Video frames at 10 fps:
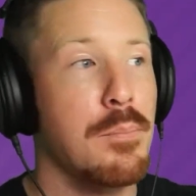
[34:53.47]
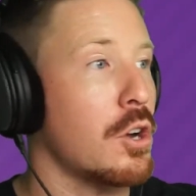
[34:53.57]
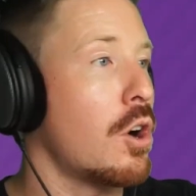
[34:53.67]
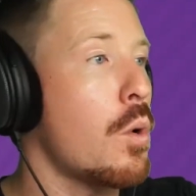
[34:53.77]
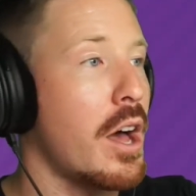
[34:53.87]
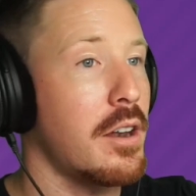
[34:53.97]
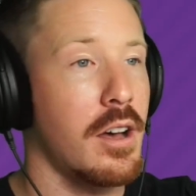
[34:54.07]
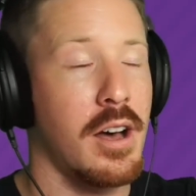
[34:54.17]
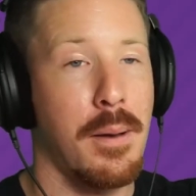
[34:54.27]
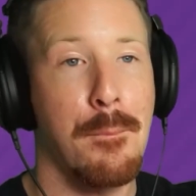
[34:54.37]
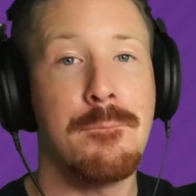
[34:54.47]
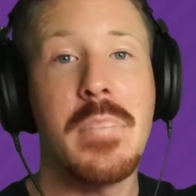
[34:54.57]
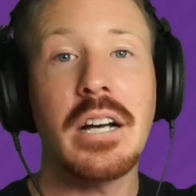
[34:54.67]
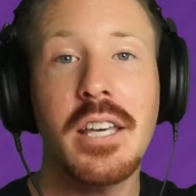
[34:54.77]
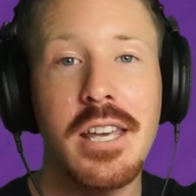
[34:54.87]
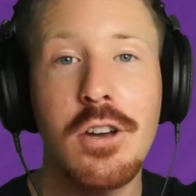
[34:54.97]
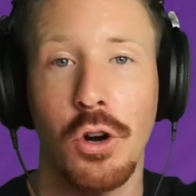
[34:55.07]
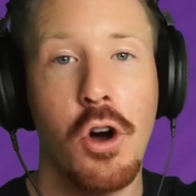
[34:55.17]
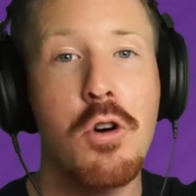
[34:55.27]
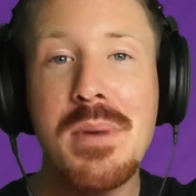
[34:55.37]
or go on Monkey
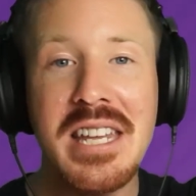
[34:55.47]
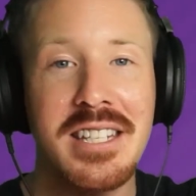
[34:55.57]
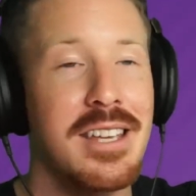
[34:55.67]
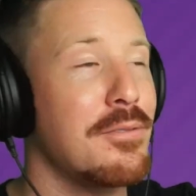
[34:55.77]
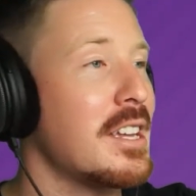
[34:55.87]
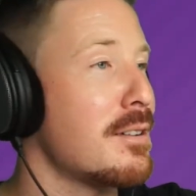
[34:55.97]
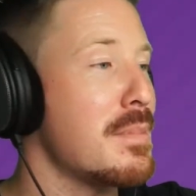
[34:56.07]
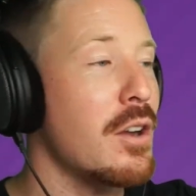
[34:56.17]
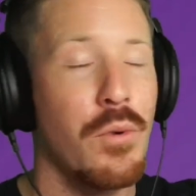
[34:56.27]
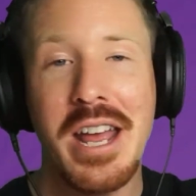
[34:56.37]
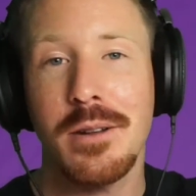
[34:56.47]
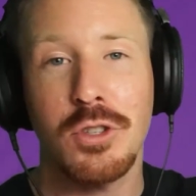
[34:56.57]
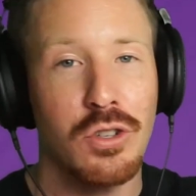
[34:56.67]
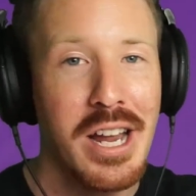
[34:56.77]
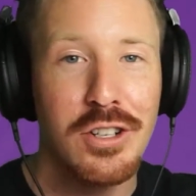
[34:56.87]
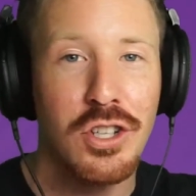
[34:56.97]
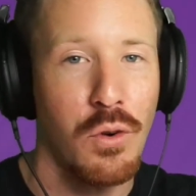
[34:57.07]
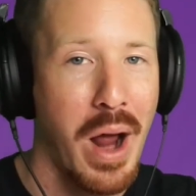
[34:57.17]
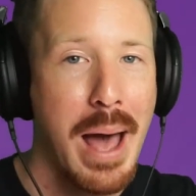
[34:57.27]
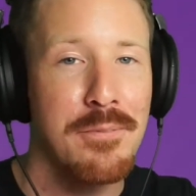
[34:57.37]
or Omi TV and meet random strangers and
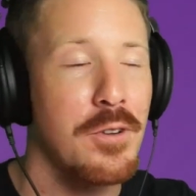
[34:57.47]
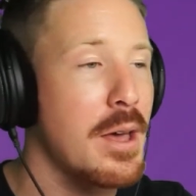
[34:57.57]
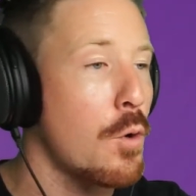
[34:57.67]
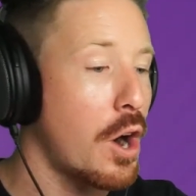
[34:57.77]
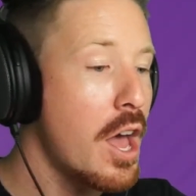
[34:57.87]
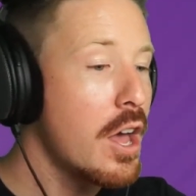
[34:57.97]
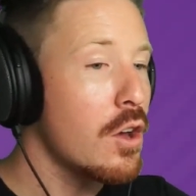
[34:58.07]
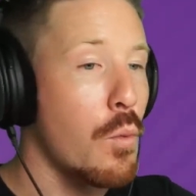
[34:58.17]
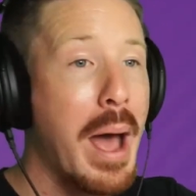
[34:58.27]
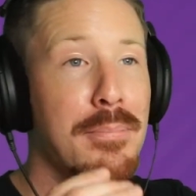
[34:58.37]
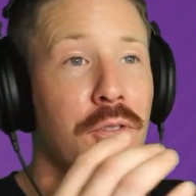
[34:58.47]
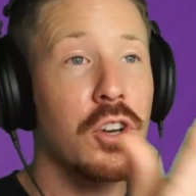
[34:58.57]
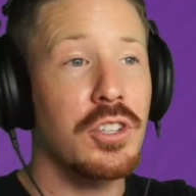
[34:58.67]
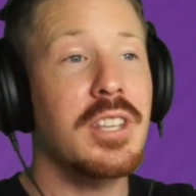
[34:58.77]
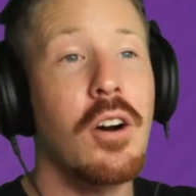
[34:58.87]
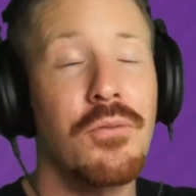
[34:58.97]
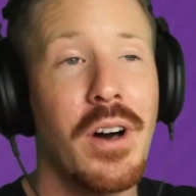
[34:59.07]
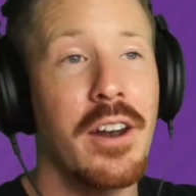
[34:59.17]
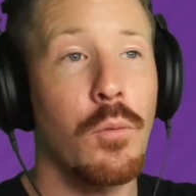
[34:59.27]
rap for them, or rap for yourself on a